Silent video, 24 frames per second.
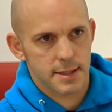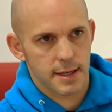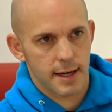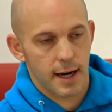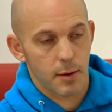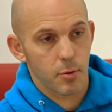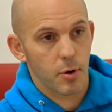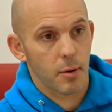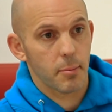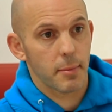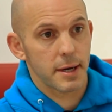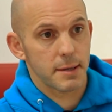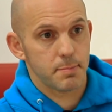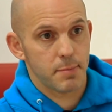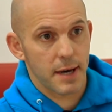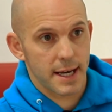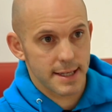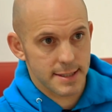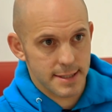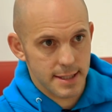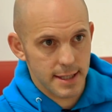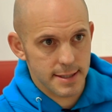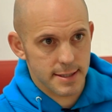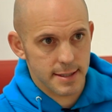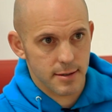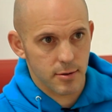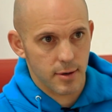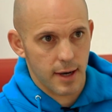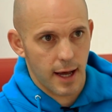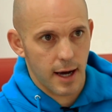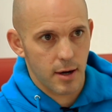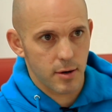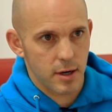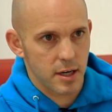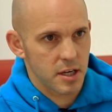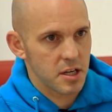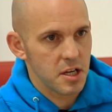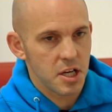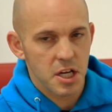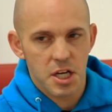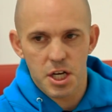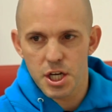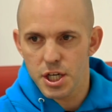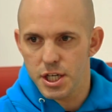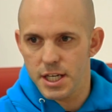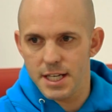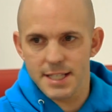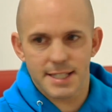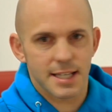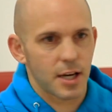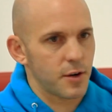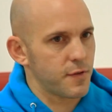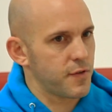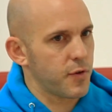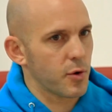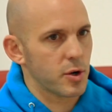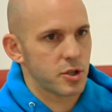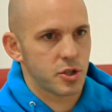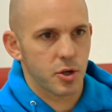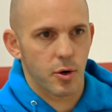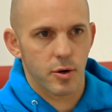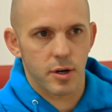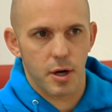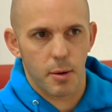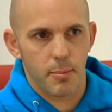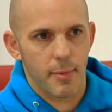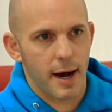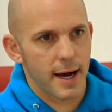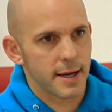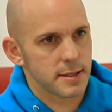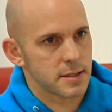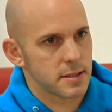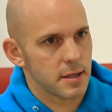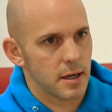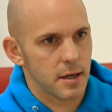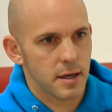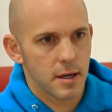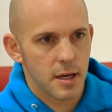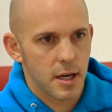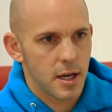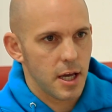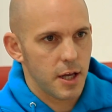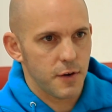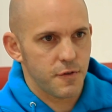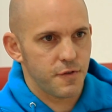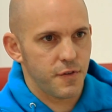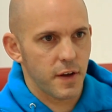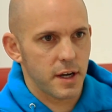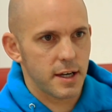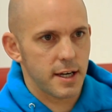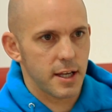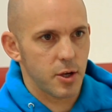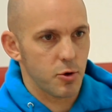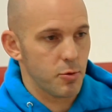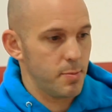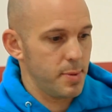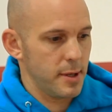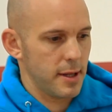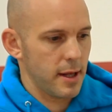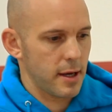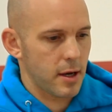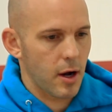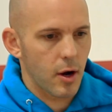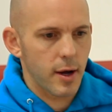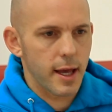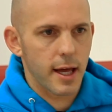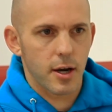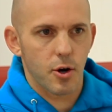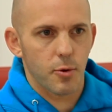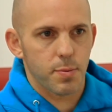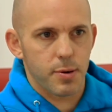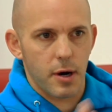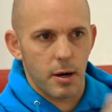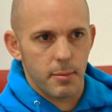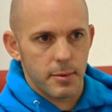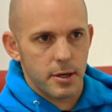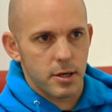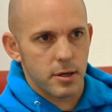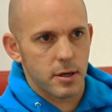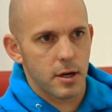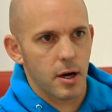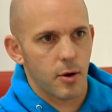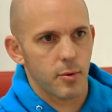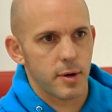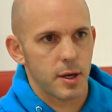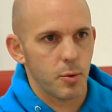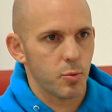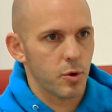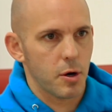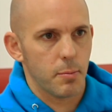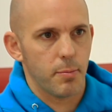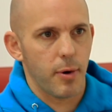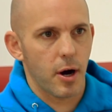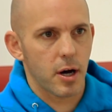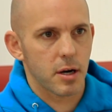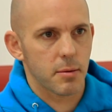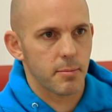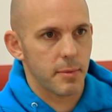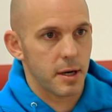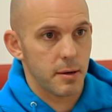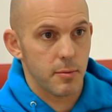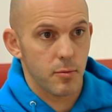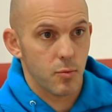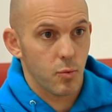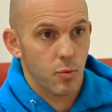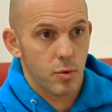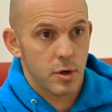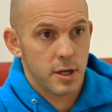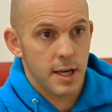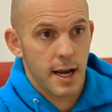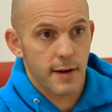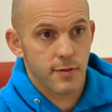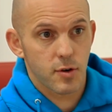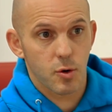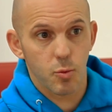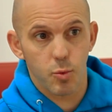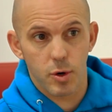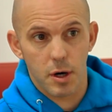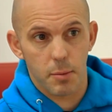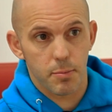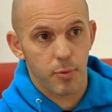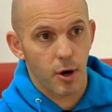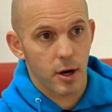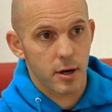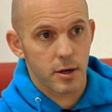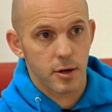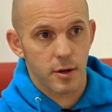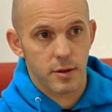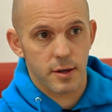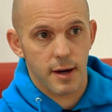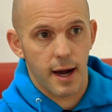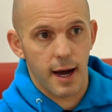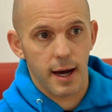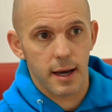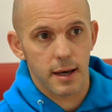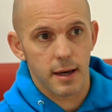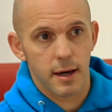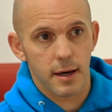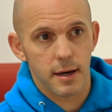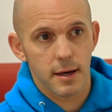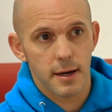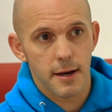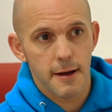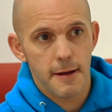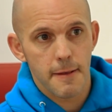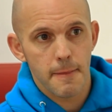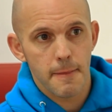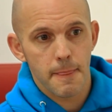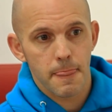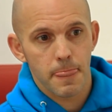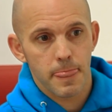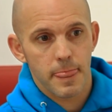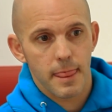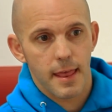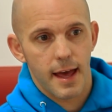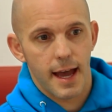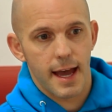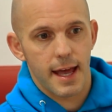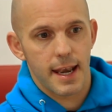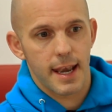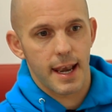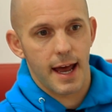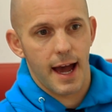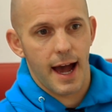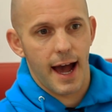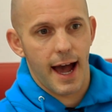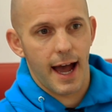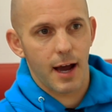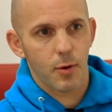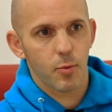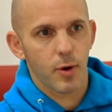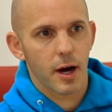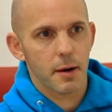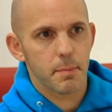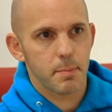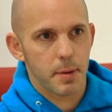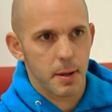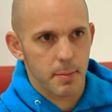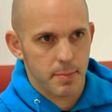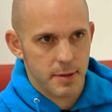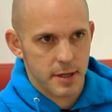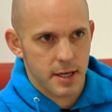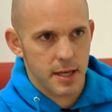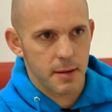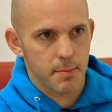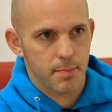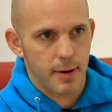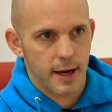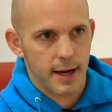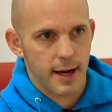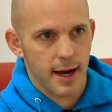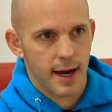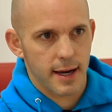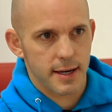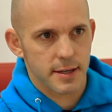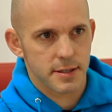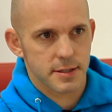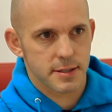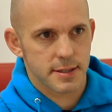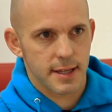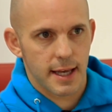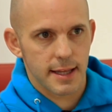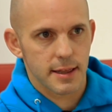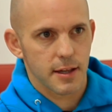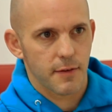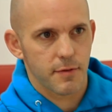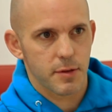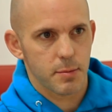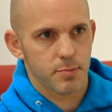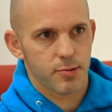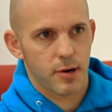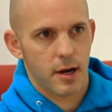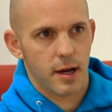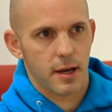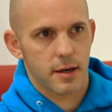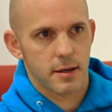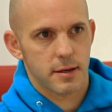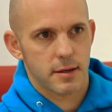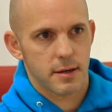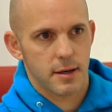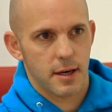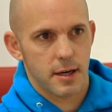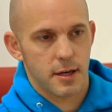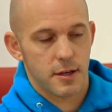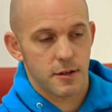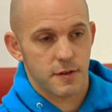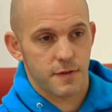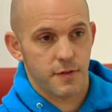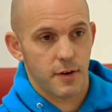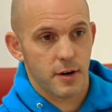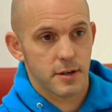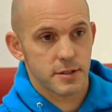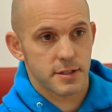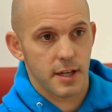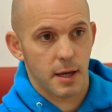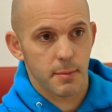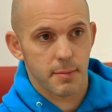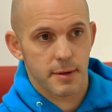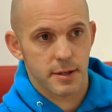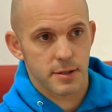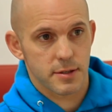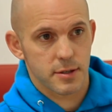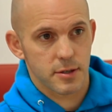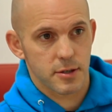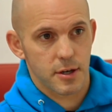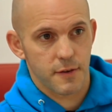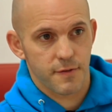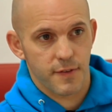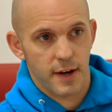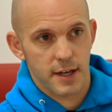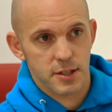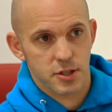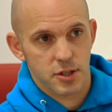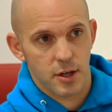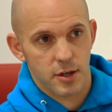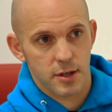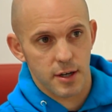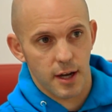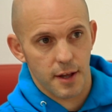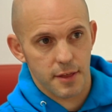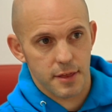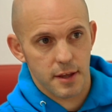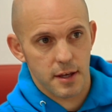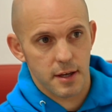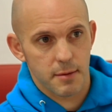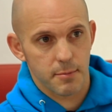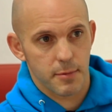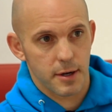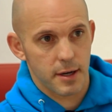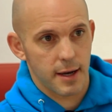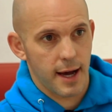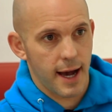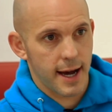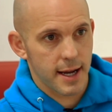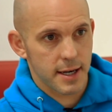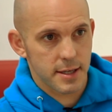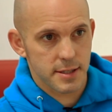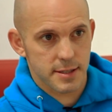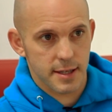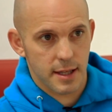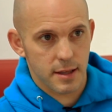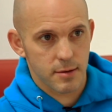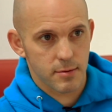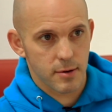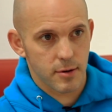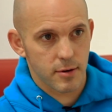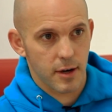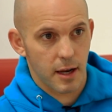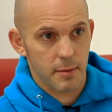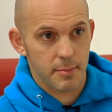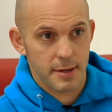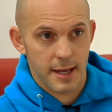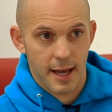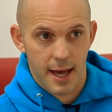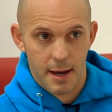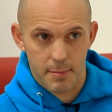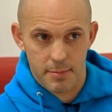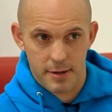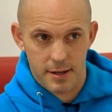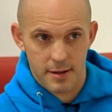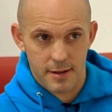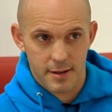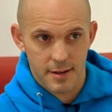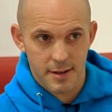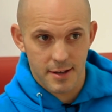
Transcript: said, I want my back seats to go down, and Nissan, Ford, Toyota, Mazda, Infiniti would be like, oh yeah, no problem, here you go. And he would have bought them and never would have bought another Honda. And I want people to keep buying Hondas because I love the brand. And as far as I'm concerned, if I saw nothing but Hondas on the road, I'd be happy.